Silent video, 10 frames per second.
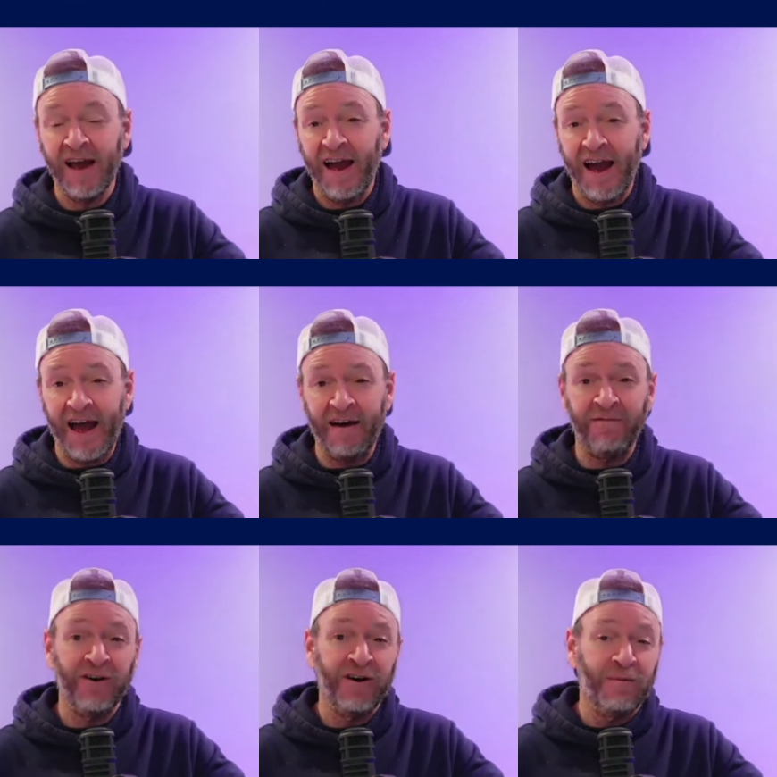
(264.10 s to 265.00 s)

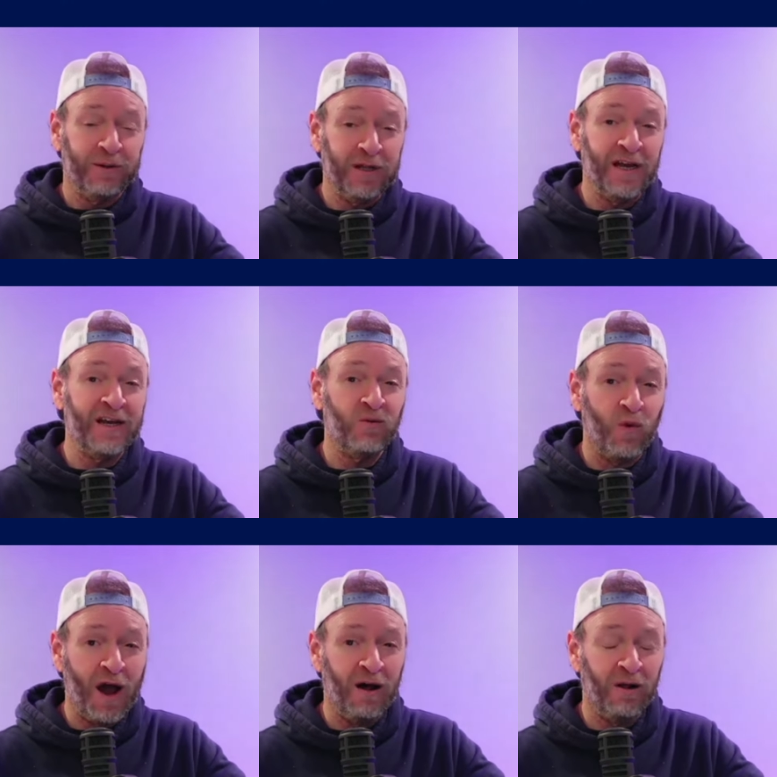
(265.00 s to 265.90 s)
have played
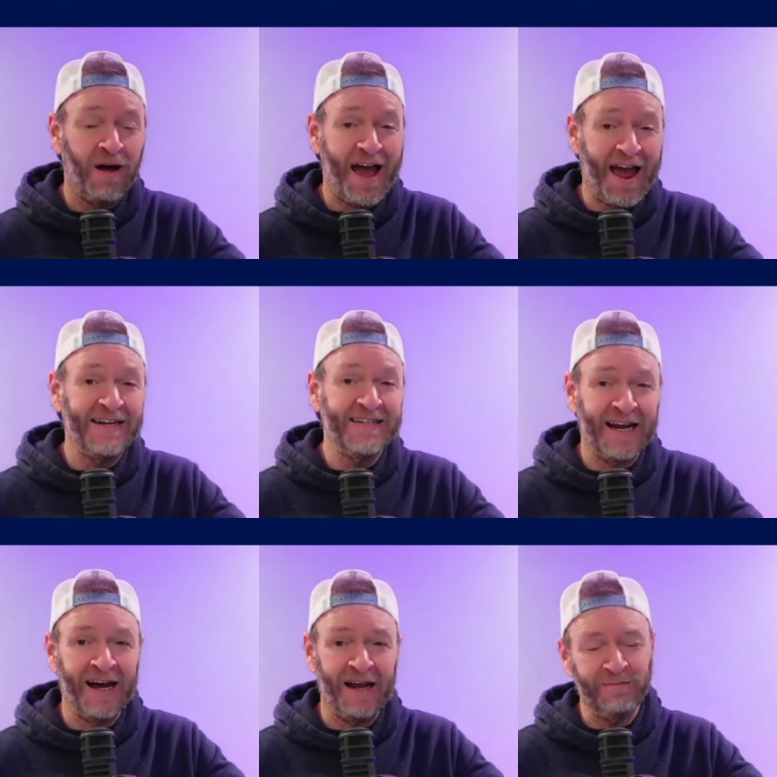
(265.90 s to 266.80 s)
well at
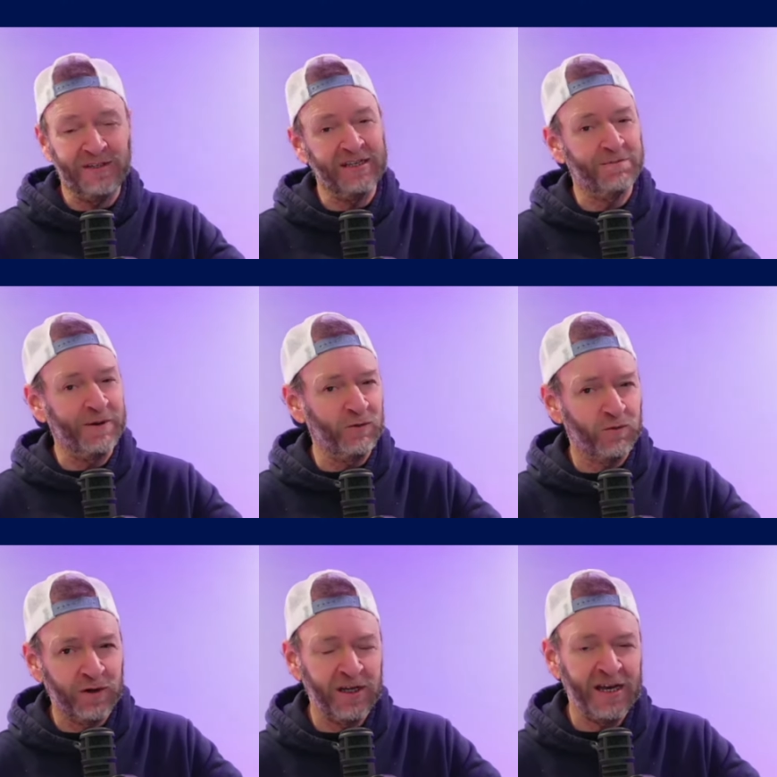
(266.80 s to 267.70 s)
times. It's been
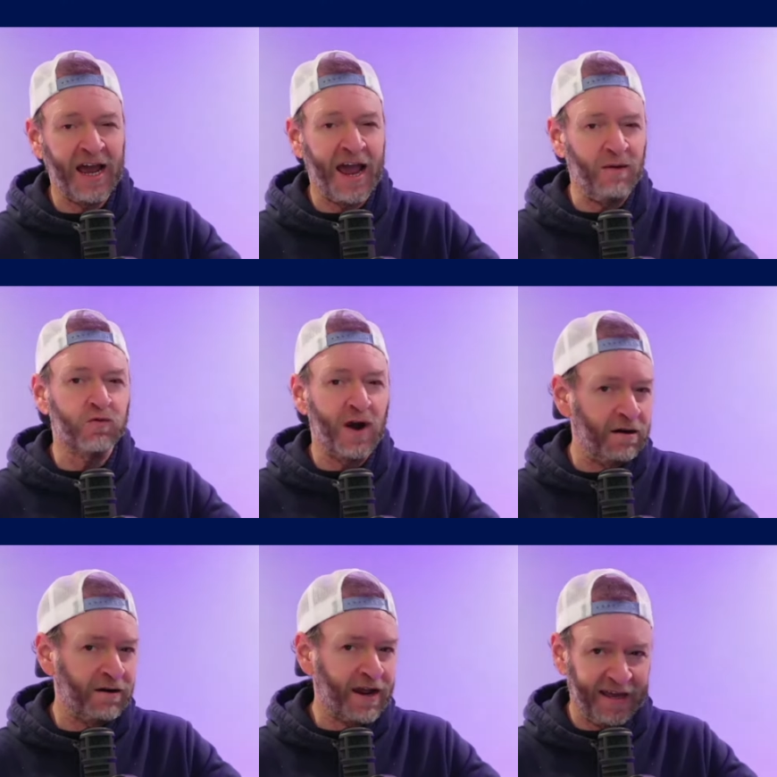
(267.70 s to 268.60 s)
really a
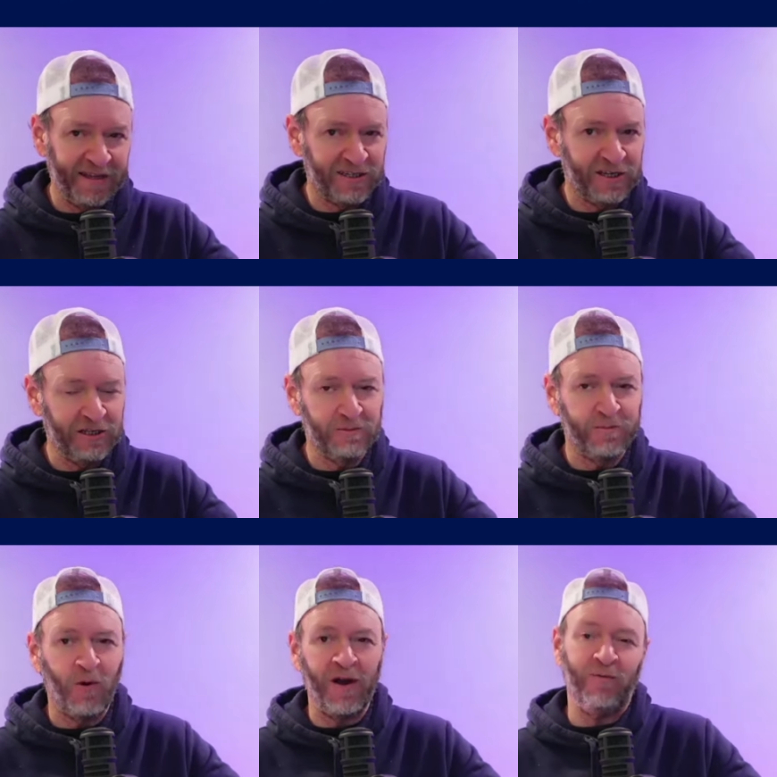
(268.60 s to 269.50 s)
rare case to this
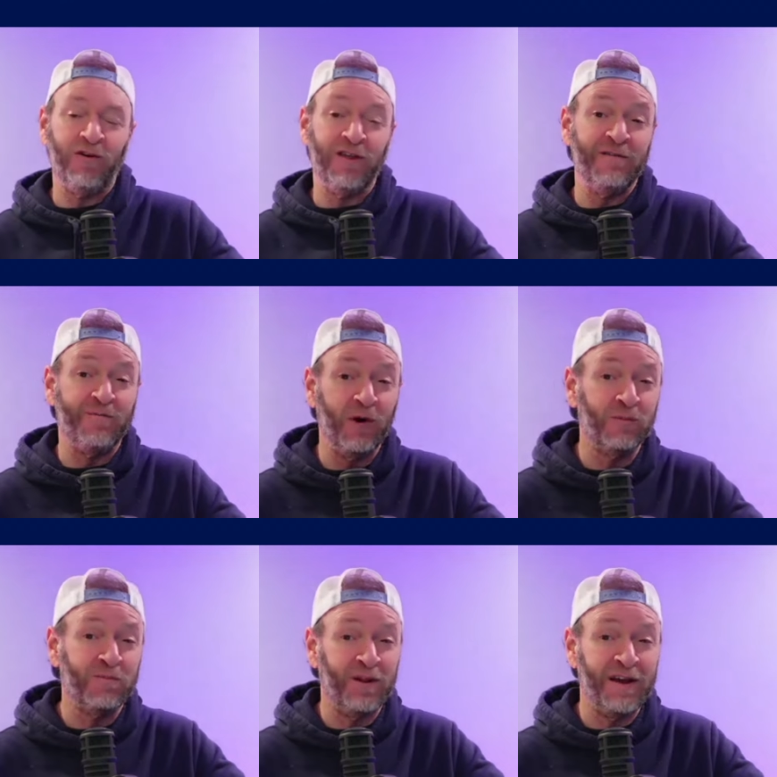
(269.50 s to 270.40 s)
point where they
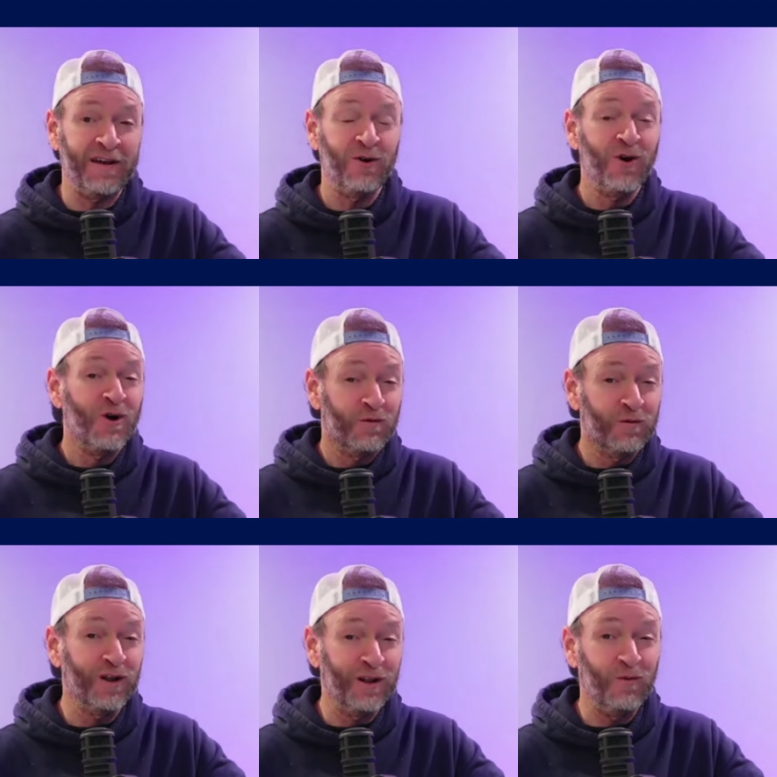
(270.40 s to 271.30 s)
both played
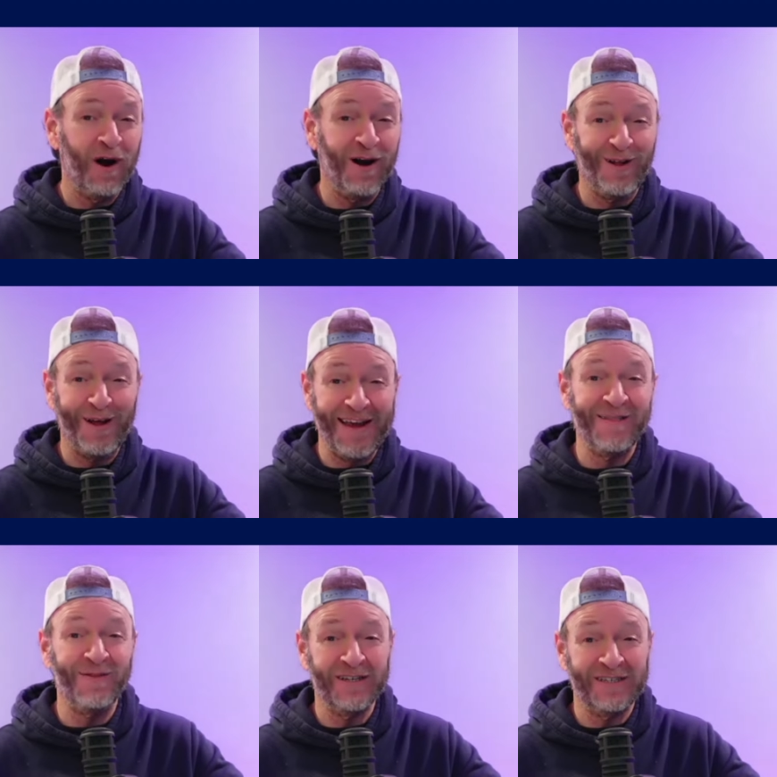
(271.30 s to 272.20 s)
really well
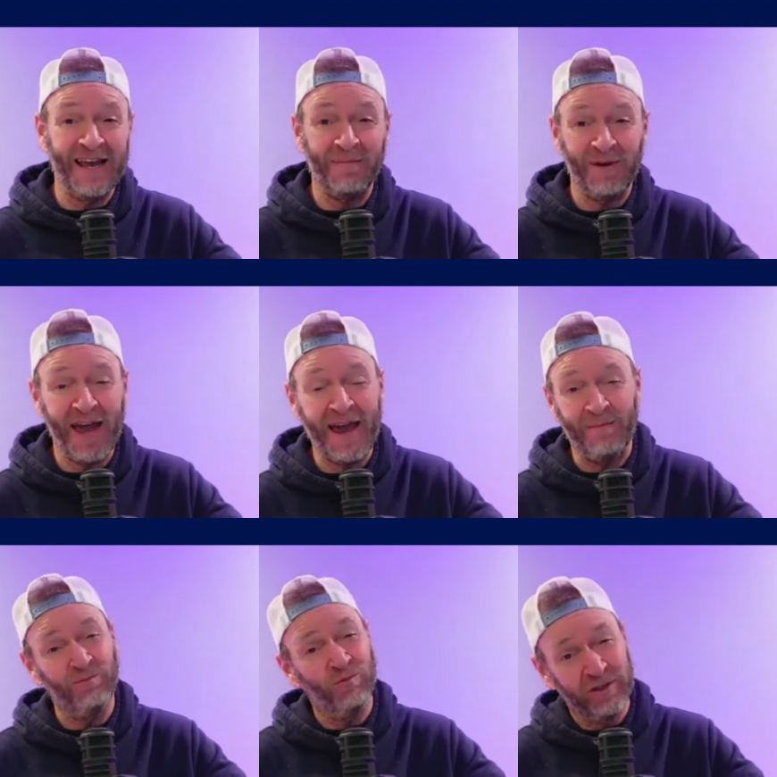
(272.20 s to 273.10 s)
in the same
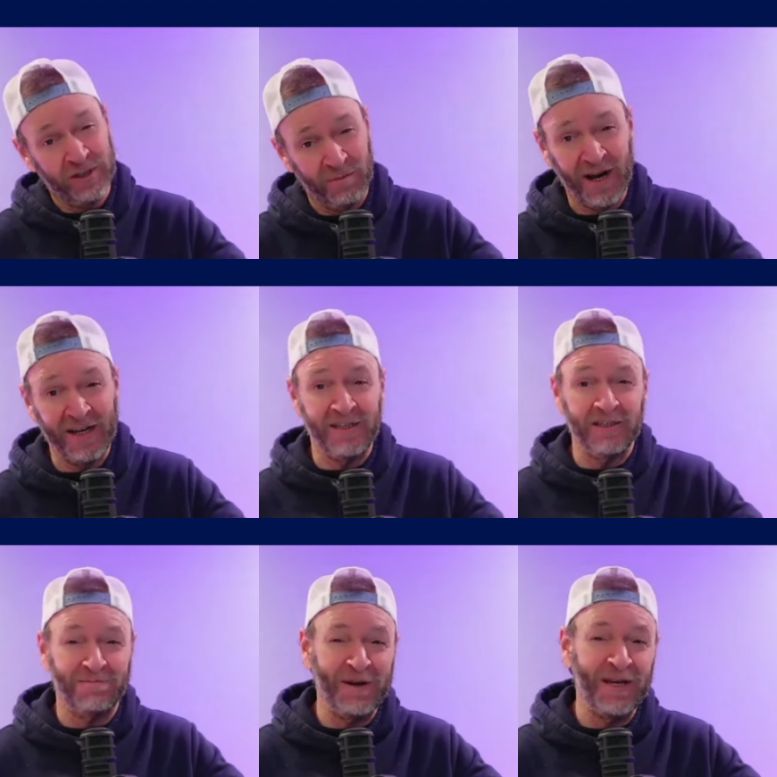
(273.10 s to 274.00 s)
game. Some nights
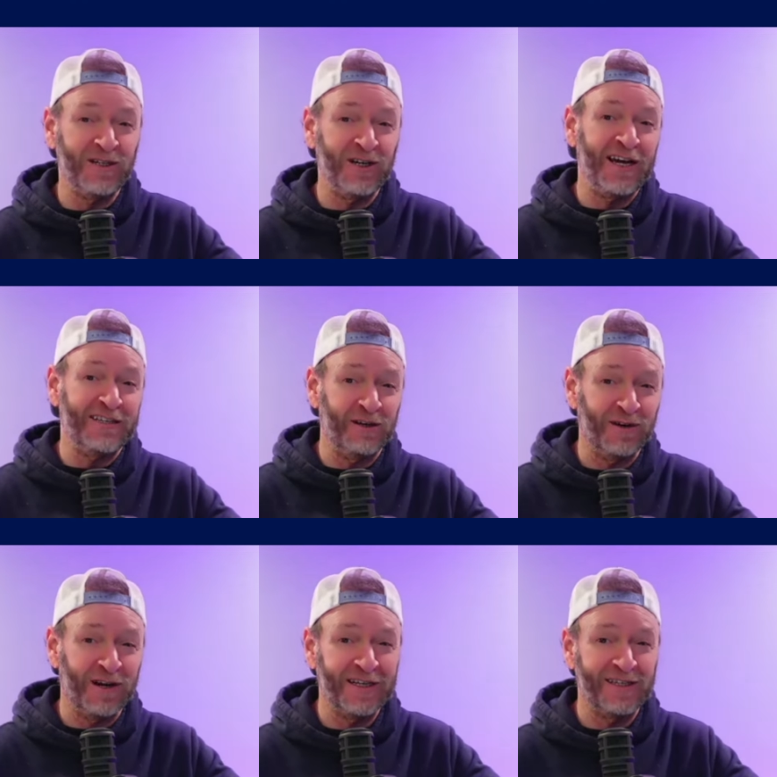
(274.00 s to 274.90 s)
it's PJ, some
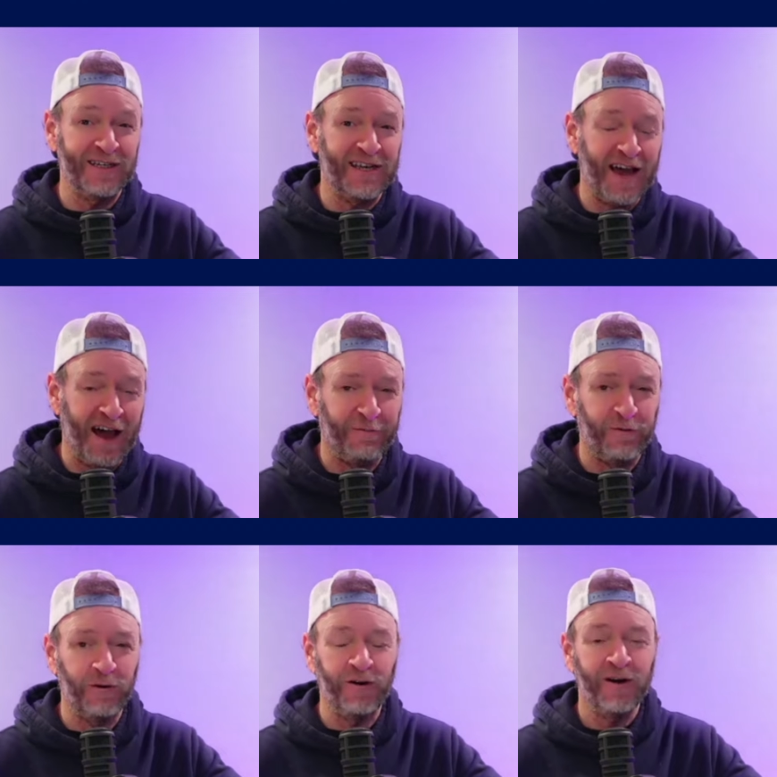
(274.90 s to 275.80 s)
nights it's Gafford.